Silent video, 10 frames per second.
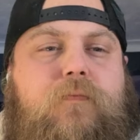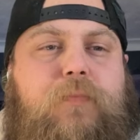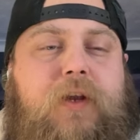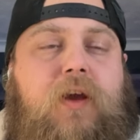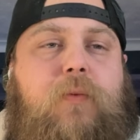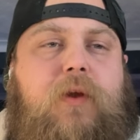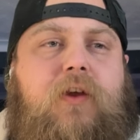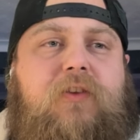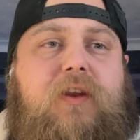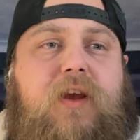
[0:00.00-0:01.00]
But yeah,
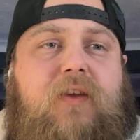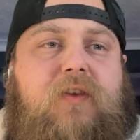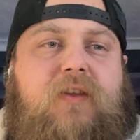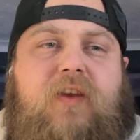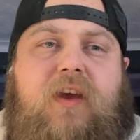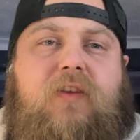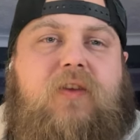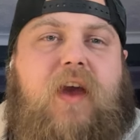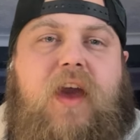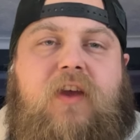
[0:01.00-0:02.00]
because it does, it takes
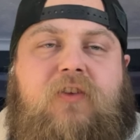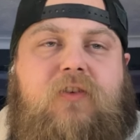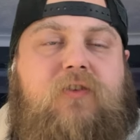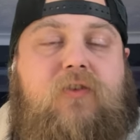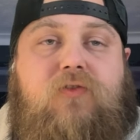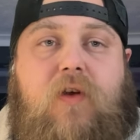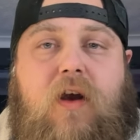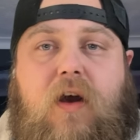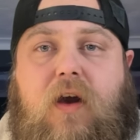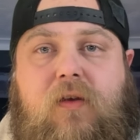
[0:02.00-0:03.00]
ages to draw.